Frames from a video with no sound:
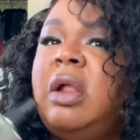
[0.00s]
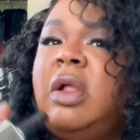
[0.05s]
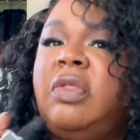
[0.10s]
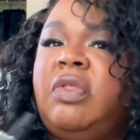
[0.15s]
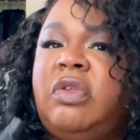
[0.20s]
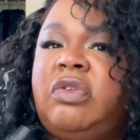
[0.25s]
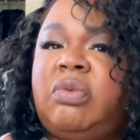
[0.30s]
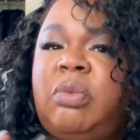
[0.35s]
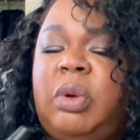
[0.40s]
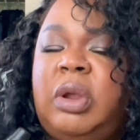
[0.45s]

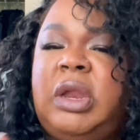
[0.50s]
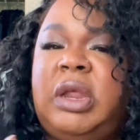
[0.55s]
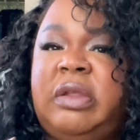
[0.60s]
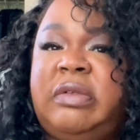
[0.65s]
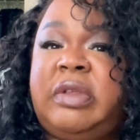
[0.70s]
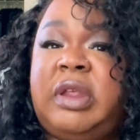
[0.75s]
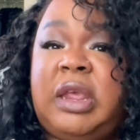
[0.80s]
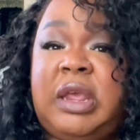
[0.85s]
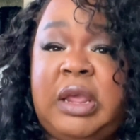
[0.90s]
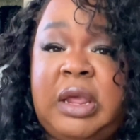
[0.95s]
This one is
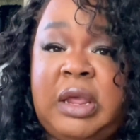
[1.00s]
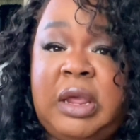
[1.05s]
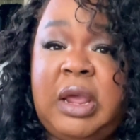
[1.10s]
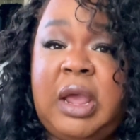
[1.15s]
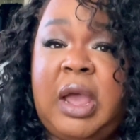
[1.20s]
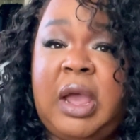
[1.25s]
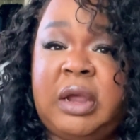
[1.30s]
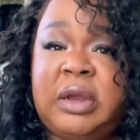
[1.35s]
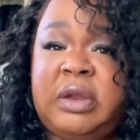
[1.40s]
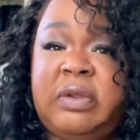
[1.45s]
heat
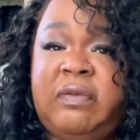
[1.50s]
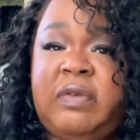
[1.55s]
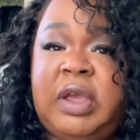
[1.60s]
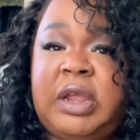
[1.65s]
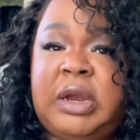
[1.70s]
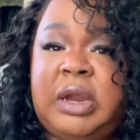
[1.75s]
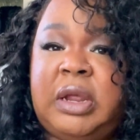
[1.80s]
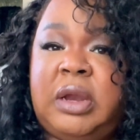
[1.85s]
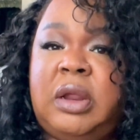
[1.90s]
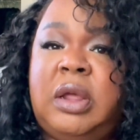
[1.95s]

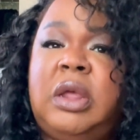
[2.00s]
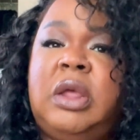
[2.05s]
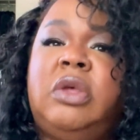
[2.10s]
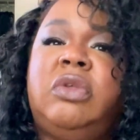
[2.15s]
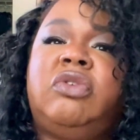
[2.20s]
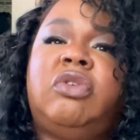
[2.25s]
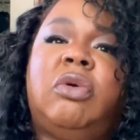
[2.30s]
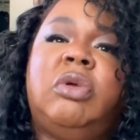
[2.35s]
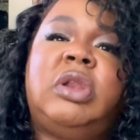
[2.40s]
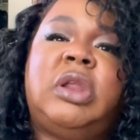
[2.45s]
activated,
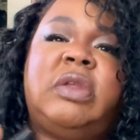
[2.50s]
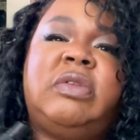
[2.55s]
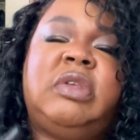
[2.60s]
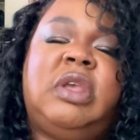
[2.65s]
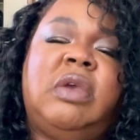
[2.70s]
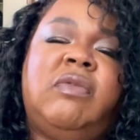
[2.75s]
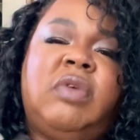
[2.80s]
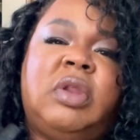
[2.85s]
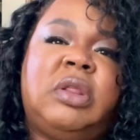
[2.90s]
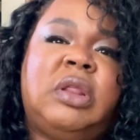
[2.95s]
so it does
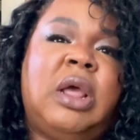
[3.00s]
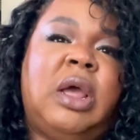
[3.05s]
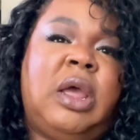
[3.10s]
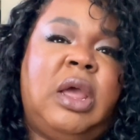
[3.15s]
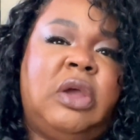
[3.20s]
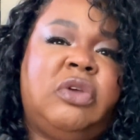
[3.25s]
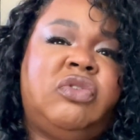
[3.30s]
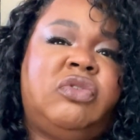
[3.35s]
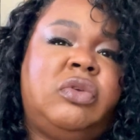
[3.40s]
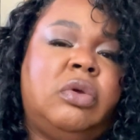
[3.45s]
give it that
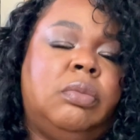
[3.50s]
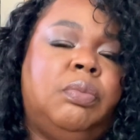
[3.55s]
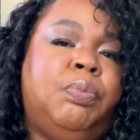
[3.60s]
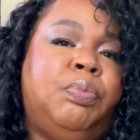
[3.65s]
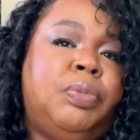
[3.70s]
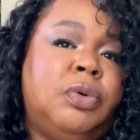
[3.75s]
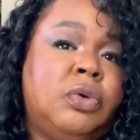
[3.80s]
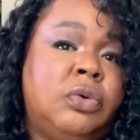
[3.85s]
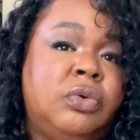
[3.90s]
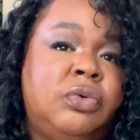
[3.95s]
extra
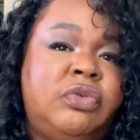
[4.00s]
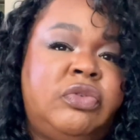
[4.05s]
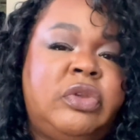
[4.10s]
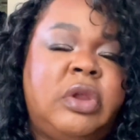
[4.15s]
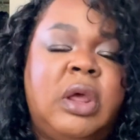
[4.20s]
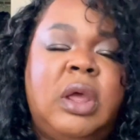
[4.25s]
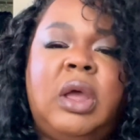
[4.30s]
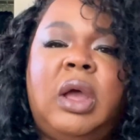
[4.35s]
boost.